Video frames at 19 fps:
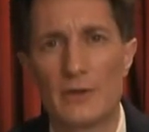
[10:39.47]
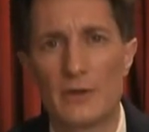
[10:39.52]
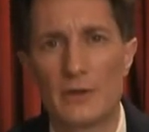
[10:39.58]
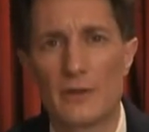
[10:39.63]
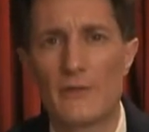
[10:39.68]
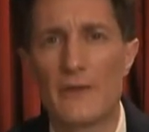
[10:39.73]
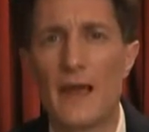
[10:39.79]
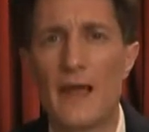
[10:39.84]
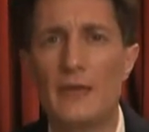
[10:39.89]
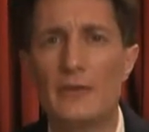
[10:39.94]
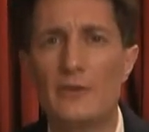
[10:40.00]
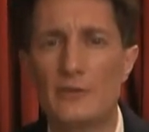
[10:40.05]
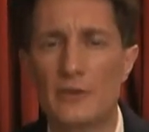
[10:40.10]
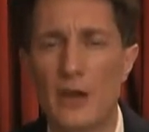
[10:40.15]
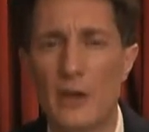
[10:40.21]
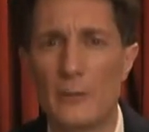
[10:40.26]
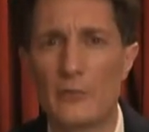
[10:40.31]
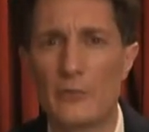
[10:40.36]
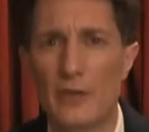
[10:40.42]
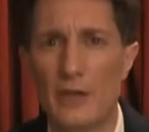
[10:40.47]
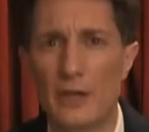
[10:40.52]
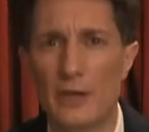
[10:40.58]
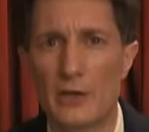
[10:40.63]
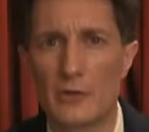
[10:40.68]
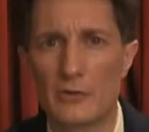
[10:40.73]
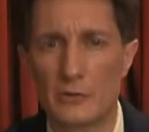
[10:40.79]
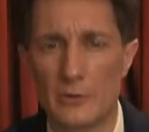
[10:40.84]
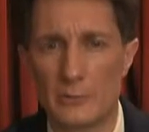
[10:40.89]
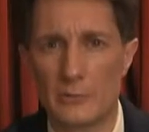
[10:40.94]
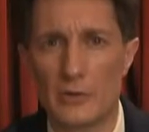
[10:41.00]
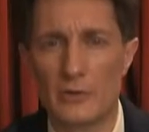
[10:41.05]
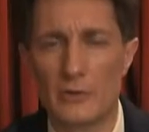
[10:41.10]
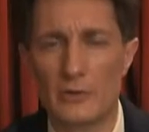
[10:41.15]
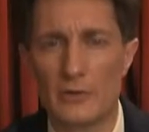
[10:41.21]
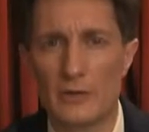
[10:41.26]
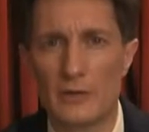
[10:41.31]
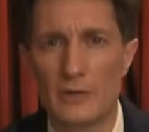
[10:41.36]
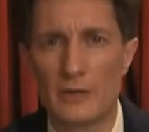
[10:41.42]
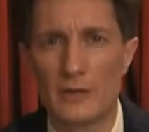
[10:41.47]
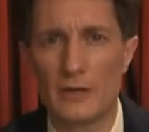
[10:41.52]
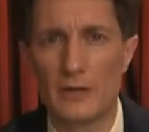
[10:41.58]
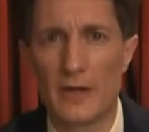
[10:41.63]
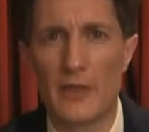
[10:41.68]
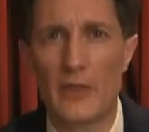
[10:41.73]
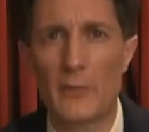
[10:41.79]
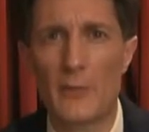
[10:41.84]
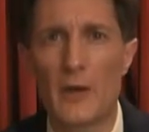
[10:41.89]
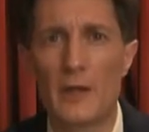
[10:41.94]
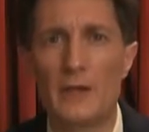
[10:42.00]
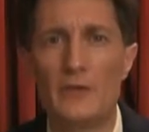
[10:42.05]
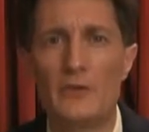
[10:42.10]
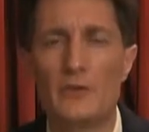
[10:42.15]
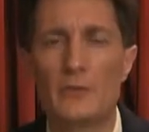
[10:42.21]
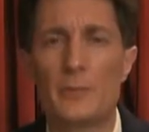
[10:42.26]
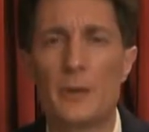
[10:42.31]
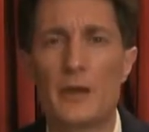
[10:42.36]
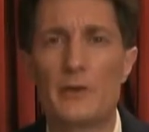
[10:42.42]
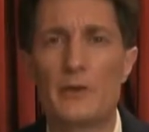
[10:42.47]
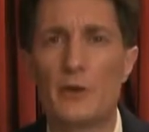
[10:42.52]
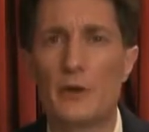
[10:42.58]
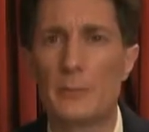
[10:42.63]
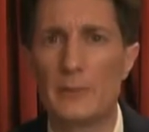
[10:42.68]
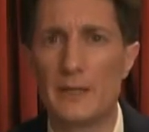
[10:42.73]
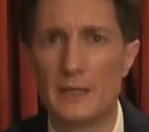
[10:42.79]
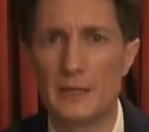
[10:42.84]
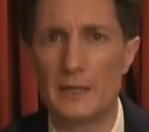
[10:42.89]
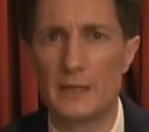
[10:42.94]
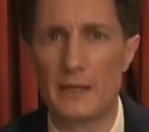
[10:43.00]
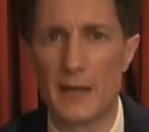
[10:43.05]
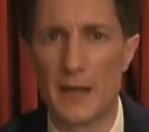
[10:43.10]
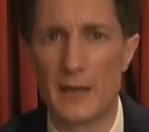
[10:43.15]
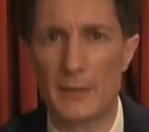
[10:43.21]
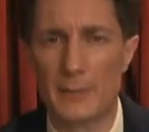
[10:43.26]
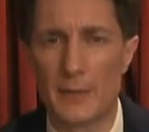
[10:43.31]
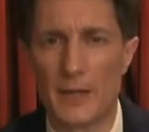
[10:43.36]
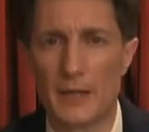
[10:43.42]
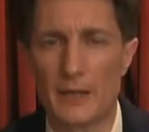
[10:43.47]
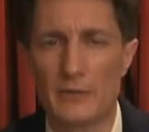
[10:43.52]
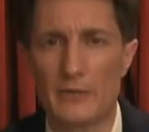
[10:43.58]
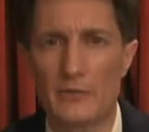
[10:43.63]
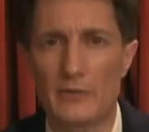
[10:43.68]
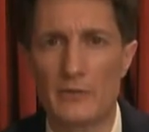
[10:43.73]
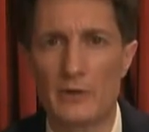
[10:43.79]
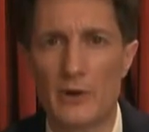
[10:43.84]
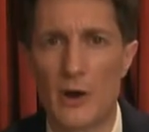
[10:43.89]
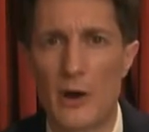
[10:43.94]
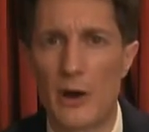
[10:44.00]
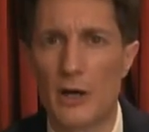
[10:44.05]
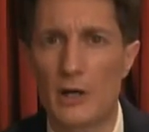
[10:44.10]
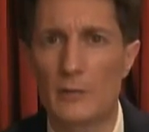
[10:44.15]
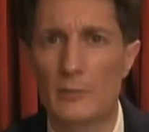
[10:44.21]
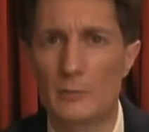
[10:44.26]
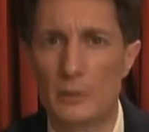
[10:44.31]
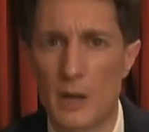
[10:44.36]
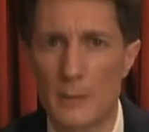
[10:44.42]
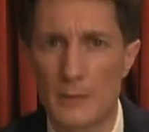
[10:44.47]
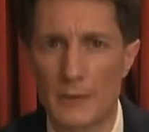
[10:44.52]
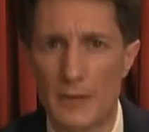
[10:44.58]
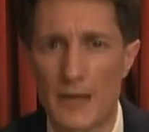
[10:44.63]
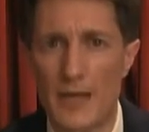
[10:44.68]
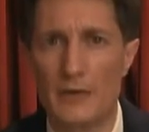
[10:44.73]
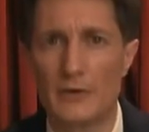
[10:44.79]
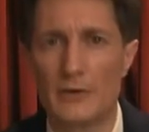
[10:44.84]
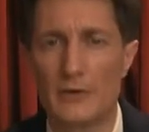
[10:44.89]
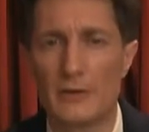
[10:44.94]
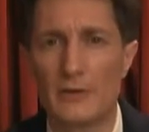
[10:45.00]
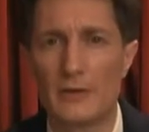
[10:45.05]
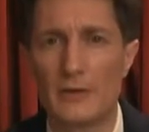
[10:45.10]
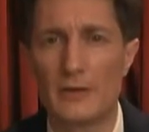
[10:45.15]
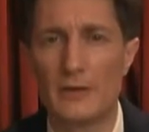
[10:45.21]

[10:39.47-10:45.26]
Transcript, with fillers: The vast sums they contribute and the money spent on media campaigns are propaganda